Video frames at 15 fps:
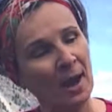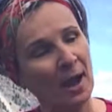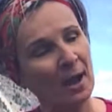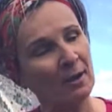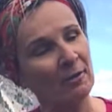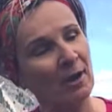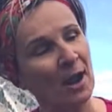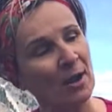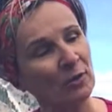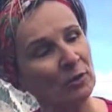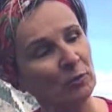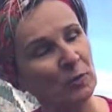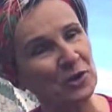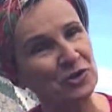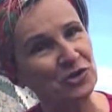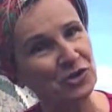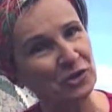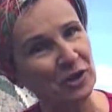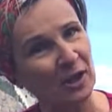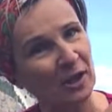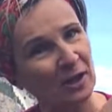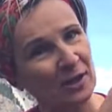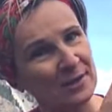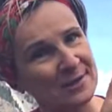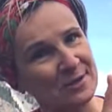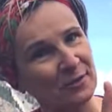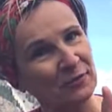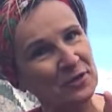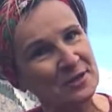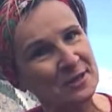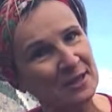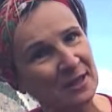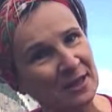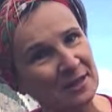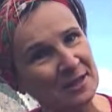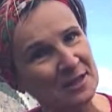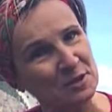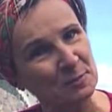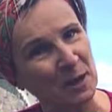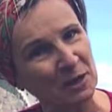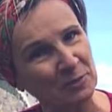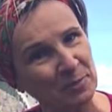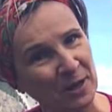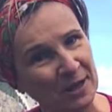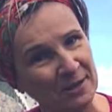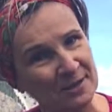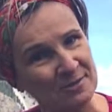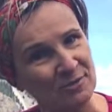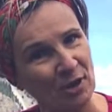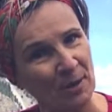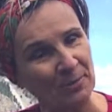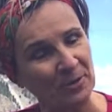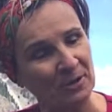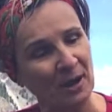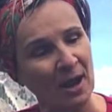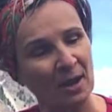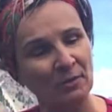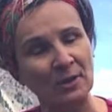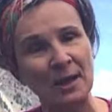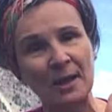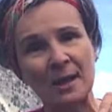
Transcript: around which the sophisticated smart brain is wrapped around,